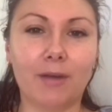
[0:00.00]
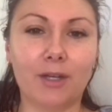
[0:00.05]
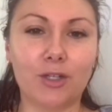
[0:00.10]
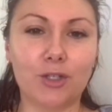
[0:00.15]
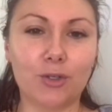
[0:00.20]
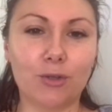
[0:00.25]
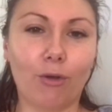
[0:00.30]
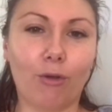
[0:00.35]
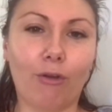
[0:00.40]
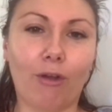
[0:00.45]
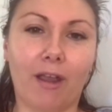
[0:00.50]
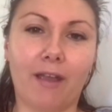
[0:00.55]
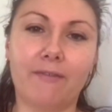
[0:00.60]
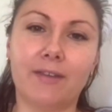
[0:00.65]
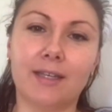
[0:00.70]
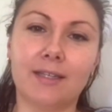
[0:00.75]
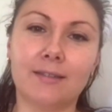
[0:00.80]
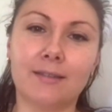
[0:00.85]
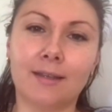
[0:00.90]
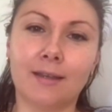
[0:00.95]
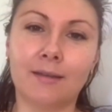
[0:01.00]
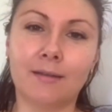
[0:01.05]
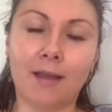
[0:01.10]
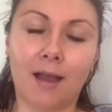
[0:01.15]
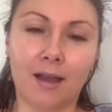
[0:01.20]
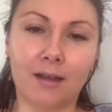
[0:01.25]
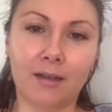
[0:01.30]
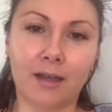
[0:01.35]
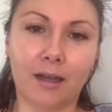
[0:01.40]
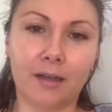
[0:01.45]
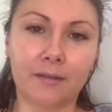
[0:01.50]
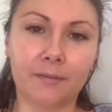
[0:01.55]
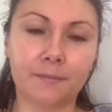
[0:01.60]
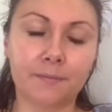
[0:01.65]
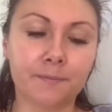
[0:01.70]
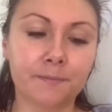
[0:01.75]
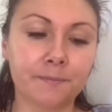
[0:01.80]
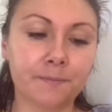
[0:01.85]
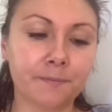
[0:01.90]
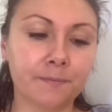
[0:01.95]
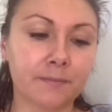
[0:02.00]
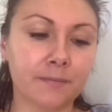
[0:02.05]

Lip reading: curb my sugar cravings and hunger.